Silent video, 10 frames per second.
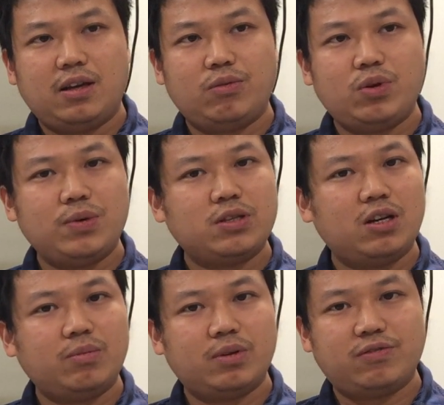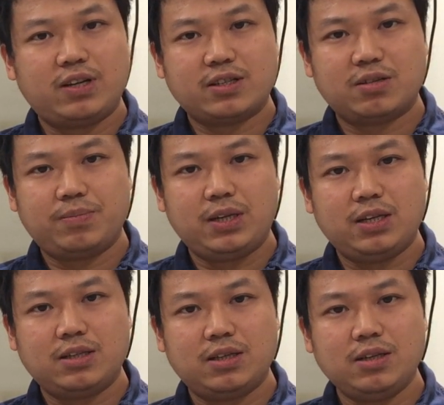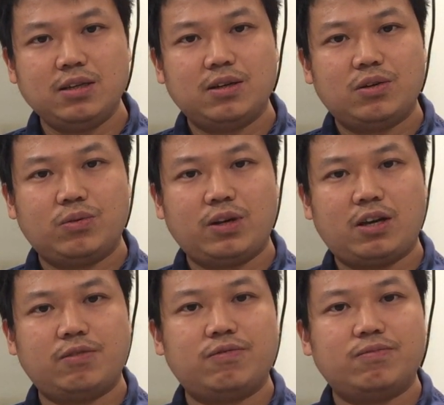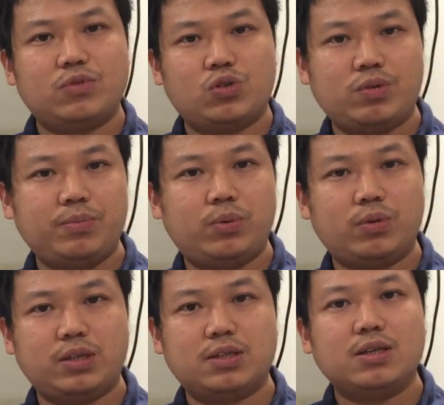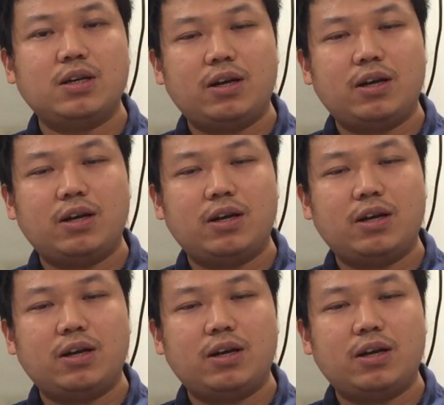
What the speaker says: And when we talk about flexibility, we have 3 points: